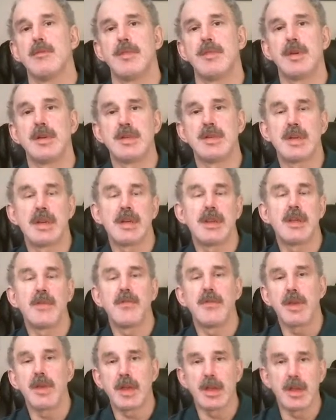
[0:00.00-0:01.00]
but
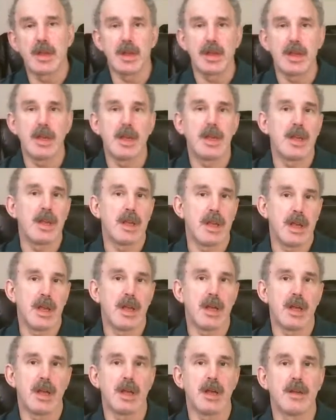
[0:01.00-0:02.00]
significantly,
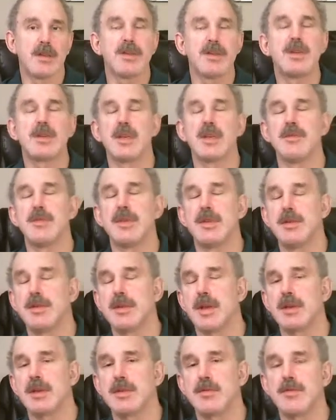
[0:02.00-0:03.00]

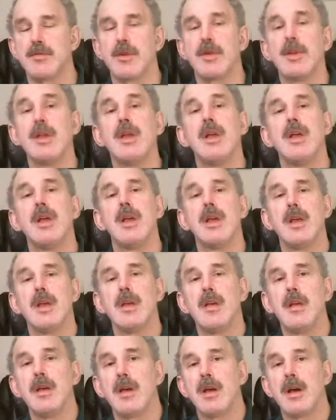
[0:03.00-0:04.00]
2001
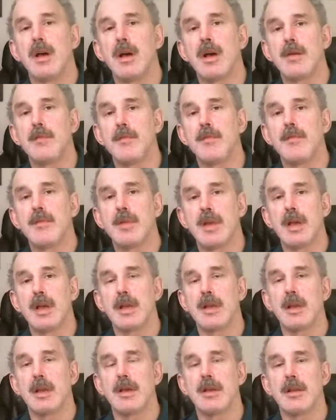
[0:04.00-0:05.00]

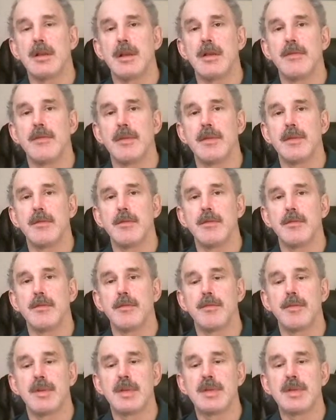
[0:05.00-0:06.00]
and 9/11,
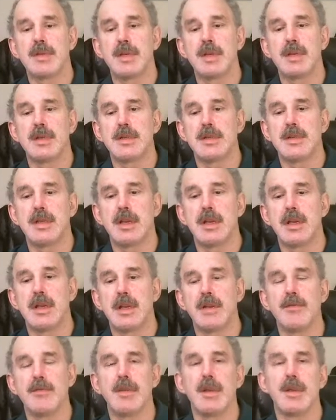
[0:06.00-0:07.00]
but since then
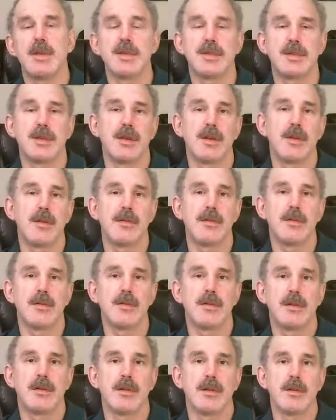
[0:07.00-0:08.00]
have done so
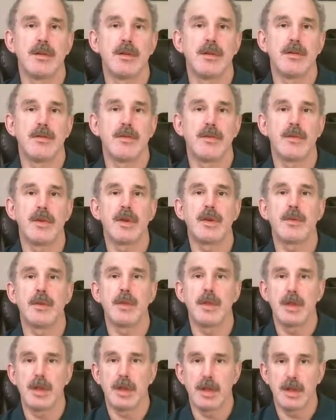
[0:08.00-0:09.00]

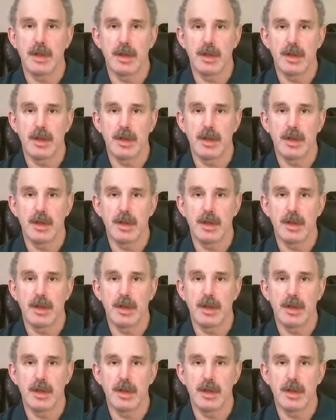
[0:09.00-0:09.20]
frequently.